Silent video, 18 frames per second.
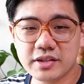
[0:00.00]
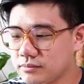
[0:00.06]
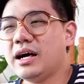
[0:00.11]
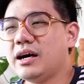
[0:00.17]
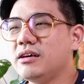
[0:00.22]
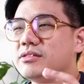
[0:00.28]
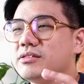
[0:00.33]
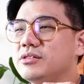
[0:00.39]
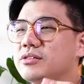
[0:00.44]

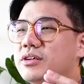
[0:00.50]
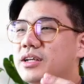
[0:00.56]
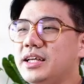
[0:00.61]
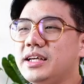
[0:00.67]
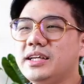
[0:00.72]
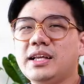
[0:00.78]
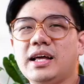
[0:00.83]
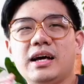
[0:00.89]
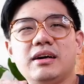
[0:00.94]
How to
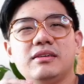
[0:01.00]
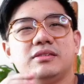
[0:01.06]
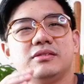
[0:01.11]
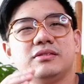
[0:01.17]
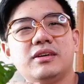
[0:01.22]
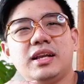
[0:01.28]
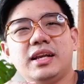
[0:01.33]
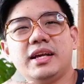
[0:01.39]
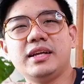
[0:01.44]
clean, how
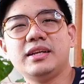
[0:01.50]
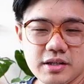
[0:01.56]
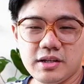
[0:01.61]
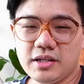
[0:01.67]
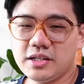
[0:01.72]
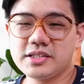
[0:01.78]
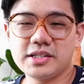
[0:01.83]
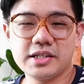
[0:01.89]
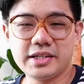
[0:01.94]
to clean.
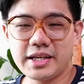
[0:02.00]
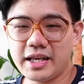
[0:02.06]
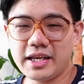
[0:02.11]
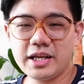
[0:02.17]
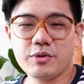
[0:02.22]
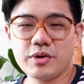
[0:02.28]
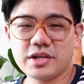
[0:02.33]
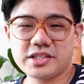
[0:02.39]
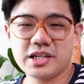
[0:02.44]
It's a
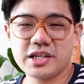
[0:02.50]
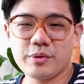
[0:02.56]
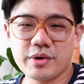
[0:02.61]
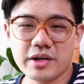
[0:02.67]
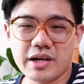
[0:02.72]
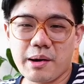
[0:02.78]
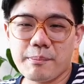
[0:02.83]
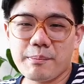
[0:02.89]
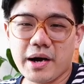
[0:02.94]
daily question that
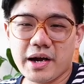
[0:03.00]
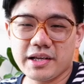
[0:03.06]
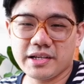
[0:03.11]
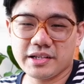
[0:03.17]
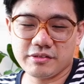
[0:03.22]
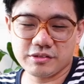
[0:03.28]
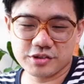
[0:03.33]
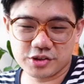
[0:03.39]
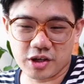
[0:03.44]
we come by
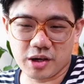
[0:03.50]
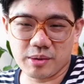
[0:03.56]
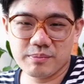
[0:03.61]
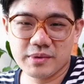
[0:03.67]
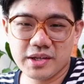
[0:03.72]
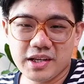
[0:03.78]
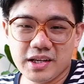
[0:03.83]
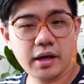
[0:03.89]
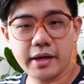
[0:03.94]
in our
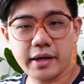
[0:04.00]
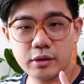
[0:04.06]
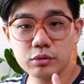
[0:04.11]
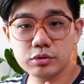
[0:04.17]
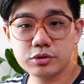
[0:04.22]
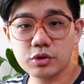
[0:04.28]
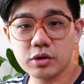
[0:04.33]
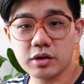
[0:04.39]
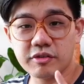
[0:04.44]
shop. And
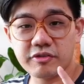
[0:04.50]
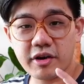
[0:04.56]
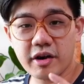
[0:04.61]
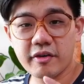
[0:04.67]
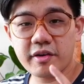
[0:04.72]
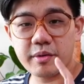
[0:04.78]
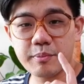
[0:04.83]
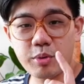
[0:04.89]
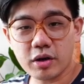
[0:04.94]
also a
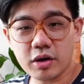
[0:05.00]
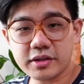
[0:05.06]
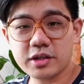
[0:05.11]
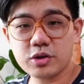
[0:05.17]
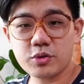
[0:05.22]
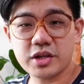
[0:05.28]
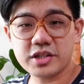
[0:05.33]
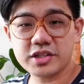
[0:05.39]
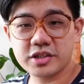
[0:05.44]
very
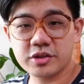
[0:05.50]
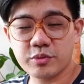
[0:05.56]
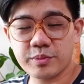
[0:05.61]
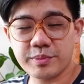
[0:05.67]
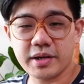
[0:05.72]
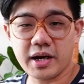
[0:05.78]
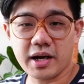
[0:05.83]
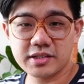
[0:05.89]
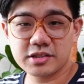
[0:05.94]
important question we'll
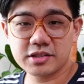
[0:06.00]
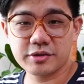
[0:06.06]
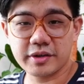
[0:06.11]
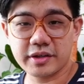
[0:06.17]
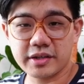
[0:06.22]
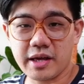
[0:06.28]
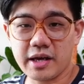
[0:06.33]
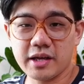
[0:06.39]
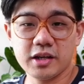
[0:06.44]
be
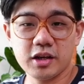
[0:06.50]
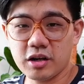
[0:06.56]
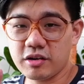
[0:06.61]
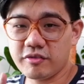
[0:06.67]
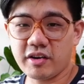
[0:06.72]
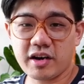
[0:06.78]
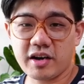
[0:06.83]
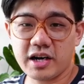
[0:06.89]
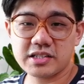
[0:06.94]
answering that a lot
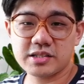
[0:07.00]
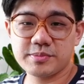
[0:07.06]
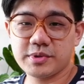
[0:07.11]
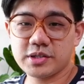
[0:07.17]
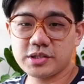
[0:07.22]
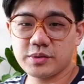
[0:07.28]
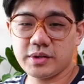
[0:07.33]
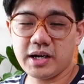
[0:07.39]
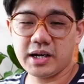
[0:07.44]
of our
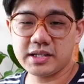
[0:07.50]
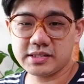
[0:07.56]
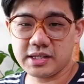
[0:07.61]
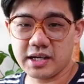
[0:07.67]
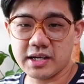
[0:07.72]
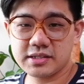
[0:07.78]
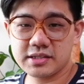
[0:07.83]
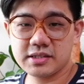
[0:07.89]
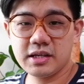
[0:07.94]
customers will ask
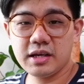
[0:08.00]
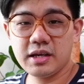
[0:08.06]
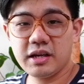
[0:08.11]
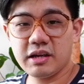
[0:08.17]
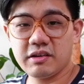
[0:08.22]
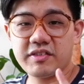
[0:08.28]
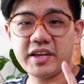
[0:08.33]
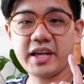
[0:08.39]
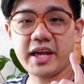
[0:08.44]
us
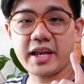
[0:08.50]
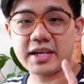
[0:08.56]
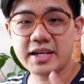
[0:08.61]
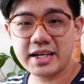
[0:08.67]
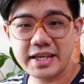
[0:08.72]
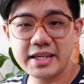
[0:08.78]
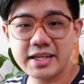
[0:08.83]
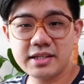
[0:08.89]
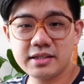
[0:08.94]
if they can
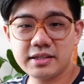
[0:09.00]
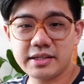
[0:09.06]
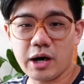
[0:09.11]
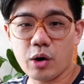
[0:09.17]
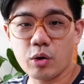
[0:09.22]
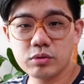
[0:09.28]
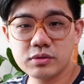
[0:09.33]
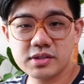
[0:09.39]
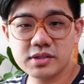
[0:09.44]
clean
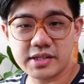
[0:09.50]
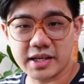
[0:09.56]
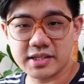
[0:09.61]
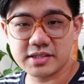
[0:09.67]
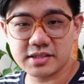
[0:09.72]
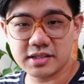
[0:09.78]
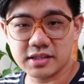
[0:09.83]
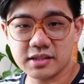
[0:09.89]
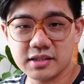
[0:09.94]
their own
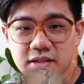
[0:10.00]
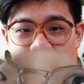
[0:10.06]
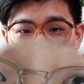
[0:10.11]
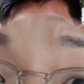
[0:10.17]
sensor.